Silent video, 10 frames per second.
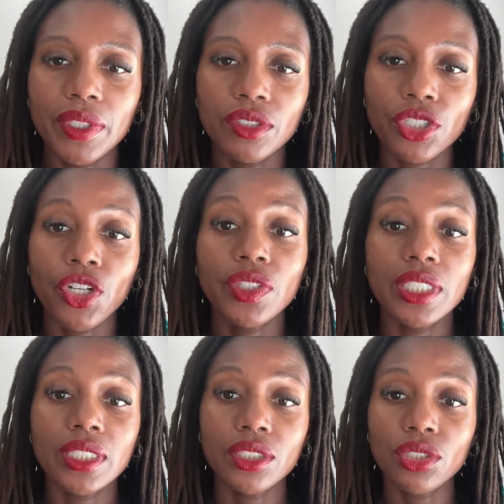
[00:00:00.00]
turn
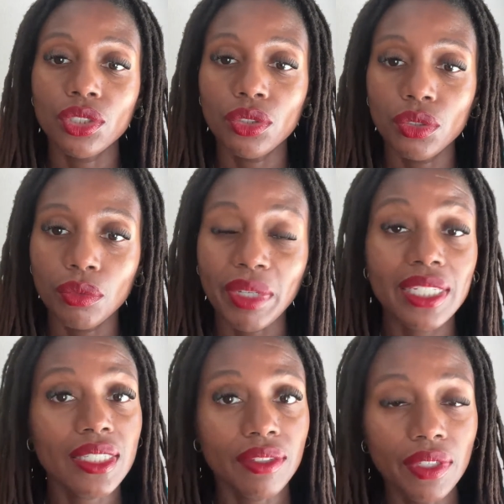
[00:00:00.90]
this into my
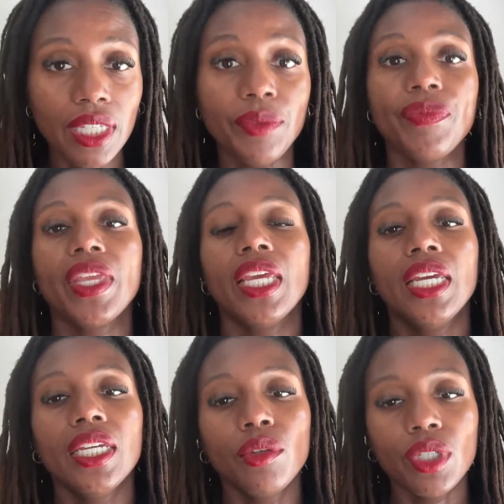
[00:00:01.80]
CV.
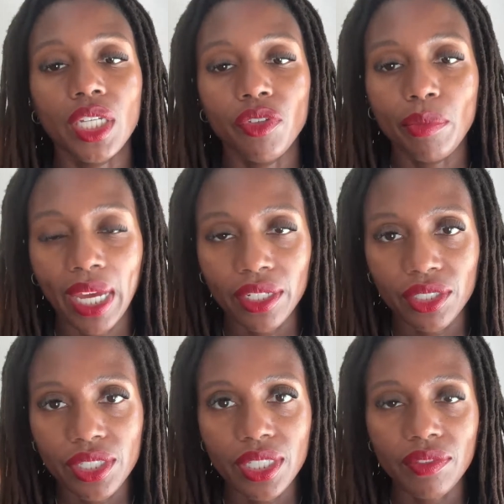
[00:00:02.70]
It will give you back
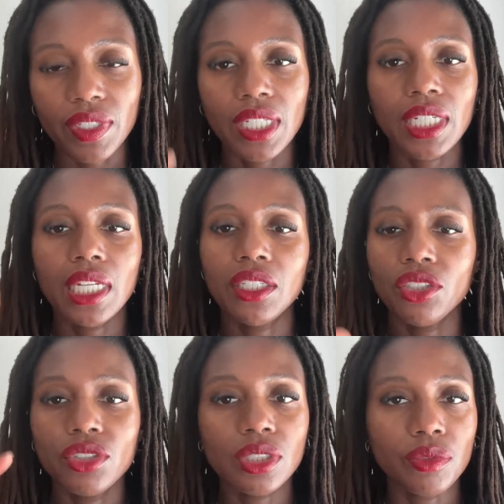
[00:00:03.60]
your CV, and then
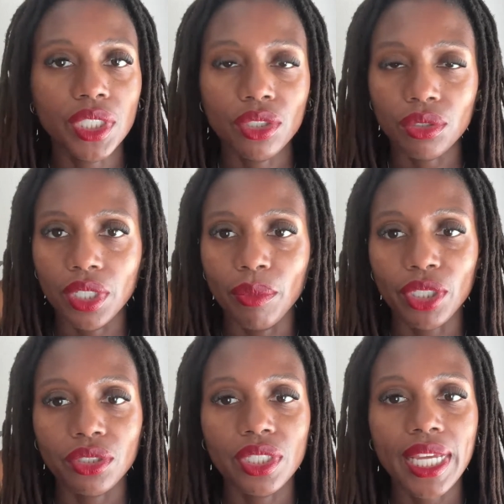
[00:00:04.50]
you just read through it, make
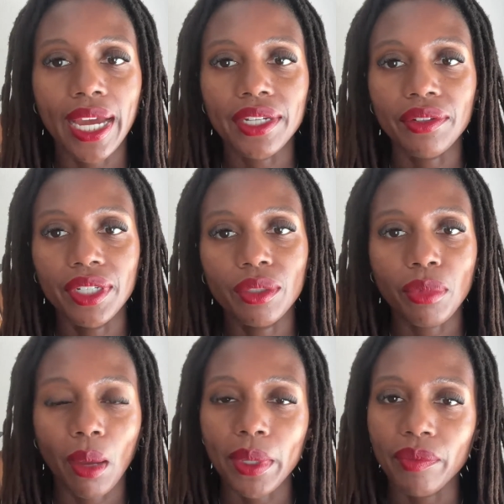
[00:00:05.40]
sure it's accurate. You'll
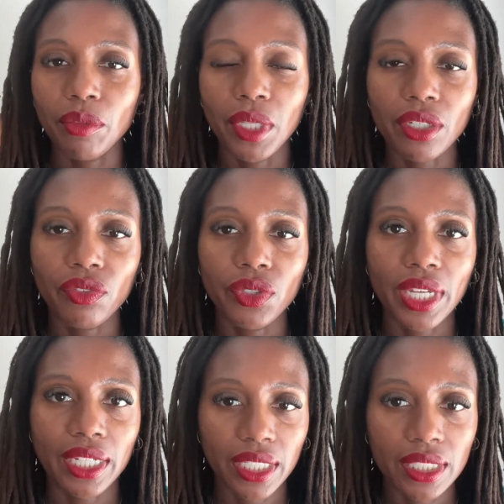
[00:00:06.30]
probably have to make a few
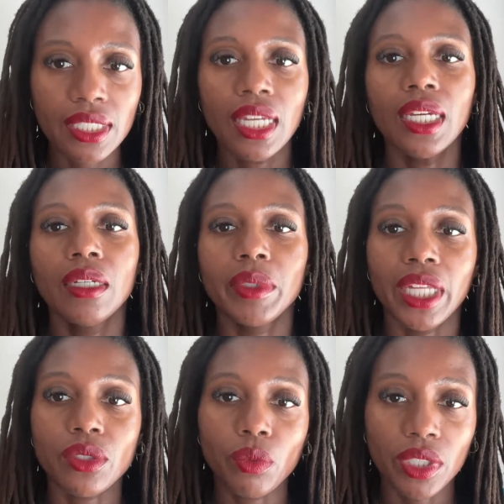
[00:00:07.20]
edits, but
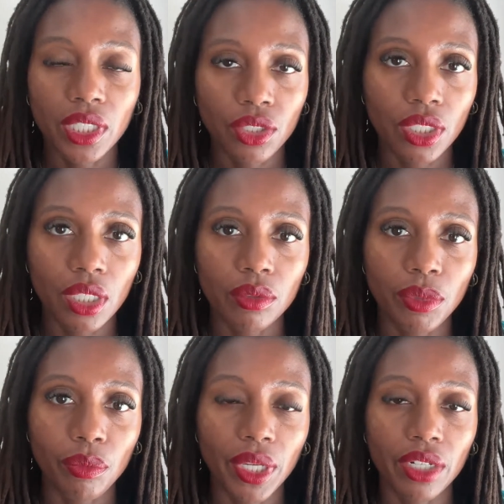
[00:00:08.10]
that's one thing you can get
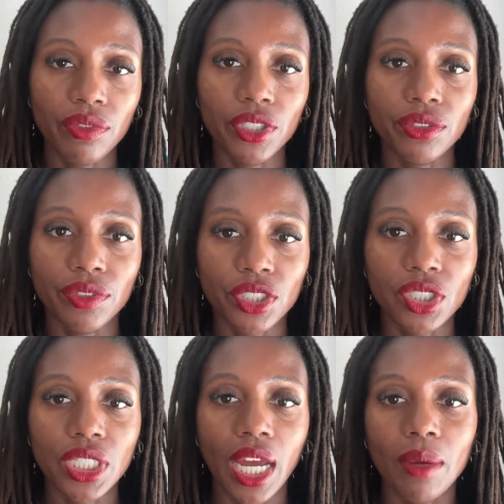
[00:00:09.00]
prepared for your
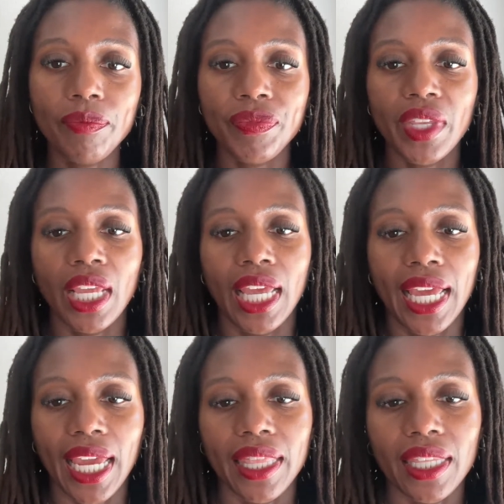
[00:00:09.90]
first job.
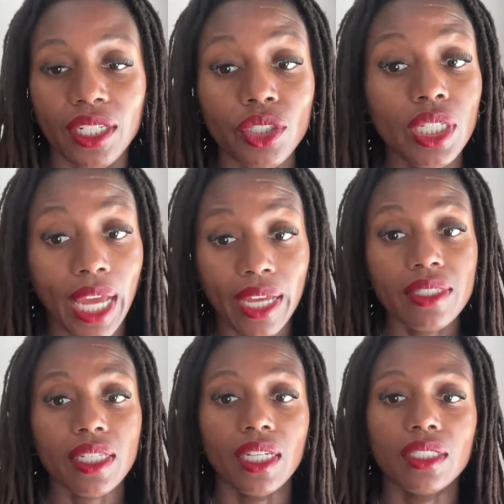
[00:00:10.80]
And then you can
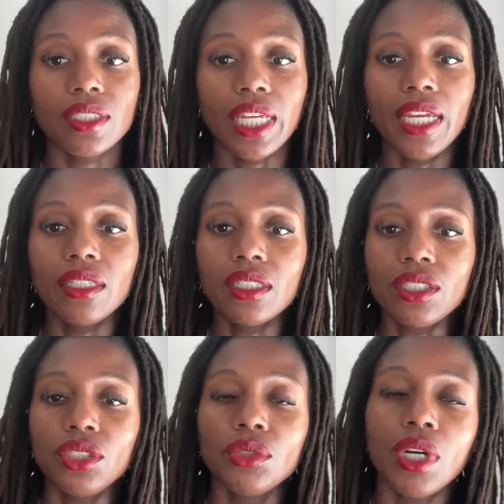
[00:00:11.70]
ask it, say, hey,
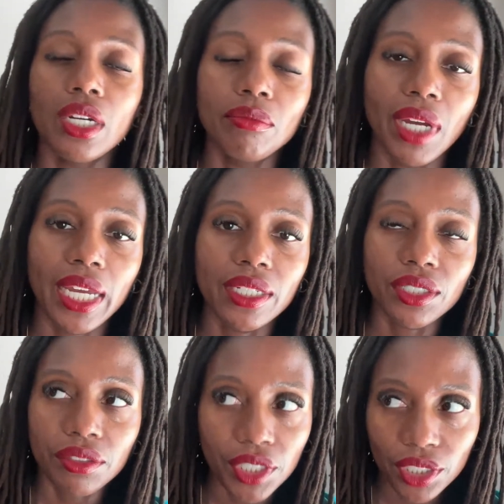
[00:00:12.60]
look, you are my
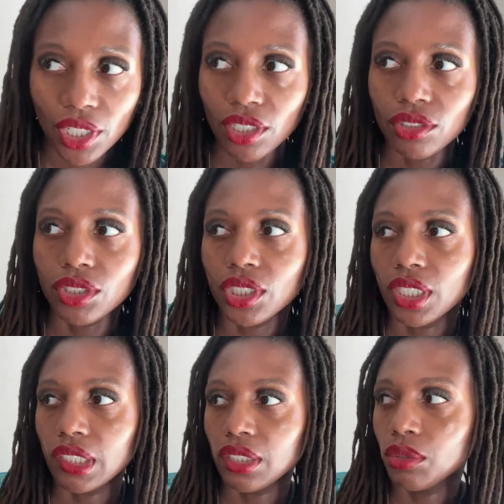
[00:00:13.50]
career coach.
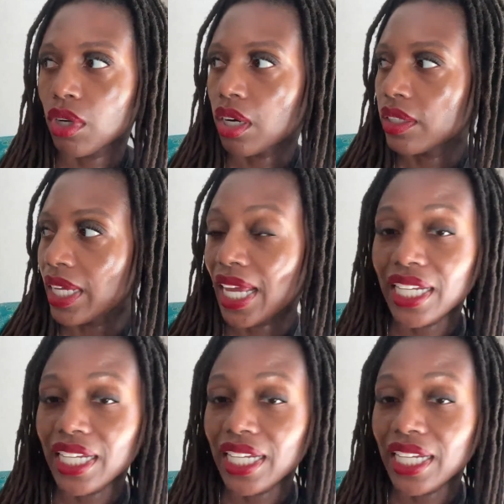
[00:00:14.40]
You are the